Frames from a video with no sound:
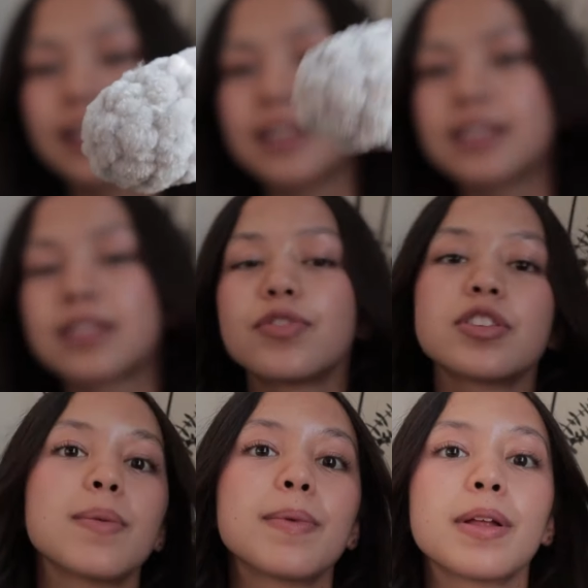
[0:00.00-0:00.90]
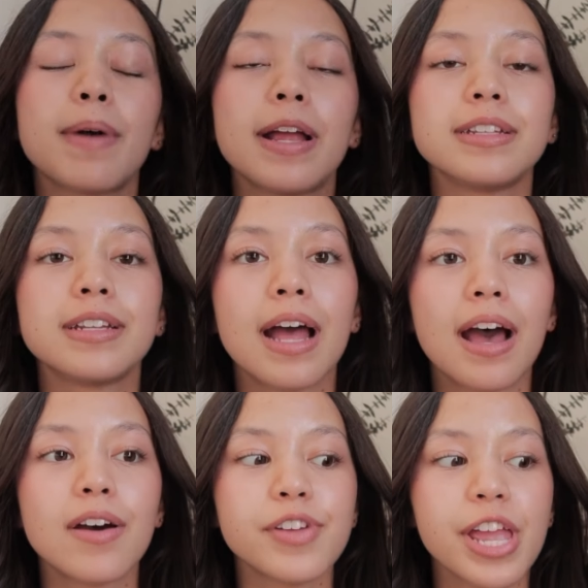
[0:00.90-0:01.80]
because for some of them I didn't
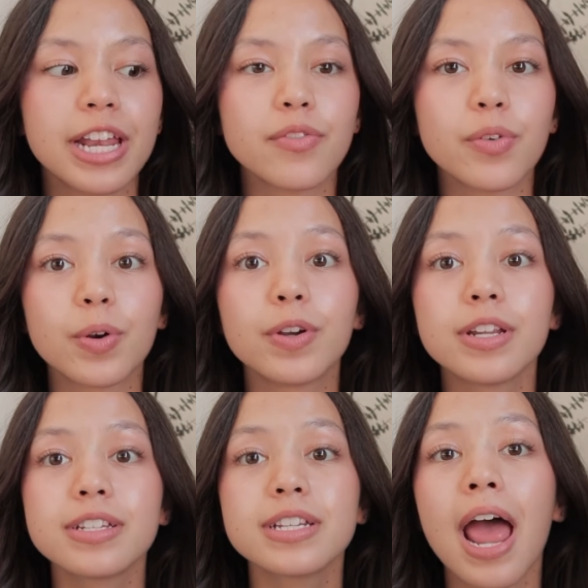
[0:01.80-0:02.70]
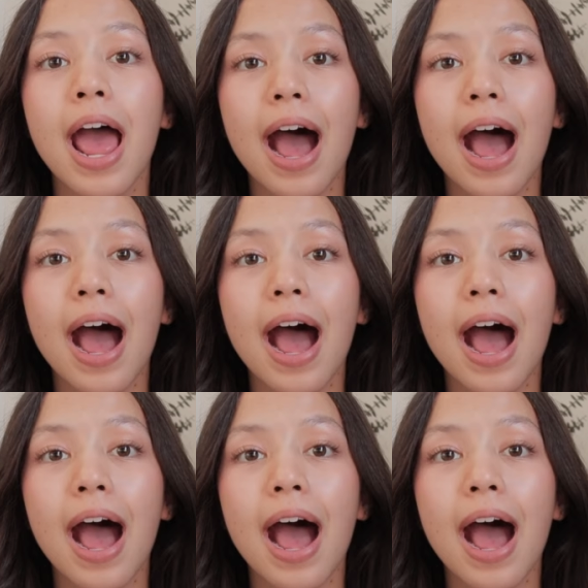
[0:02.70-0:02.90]
have enough orange.